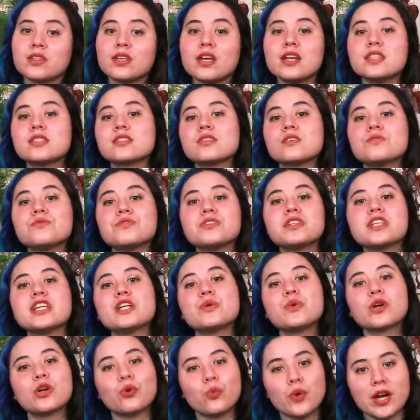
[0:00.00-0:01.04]
It's a really
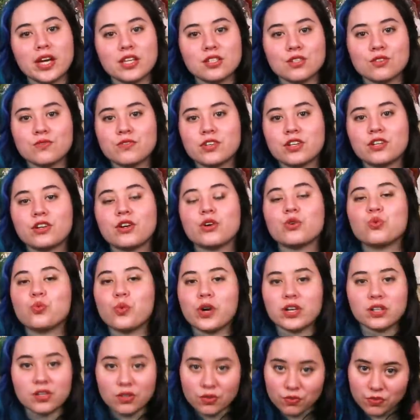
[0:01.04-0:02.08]
quick way to figure out
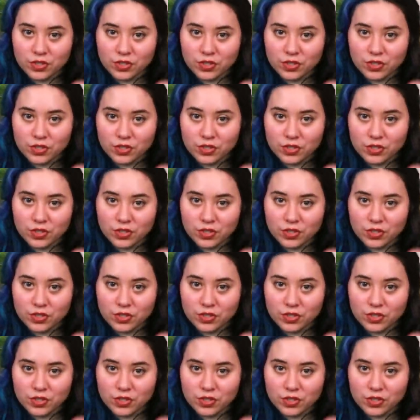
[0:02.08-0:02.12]
what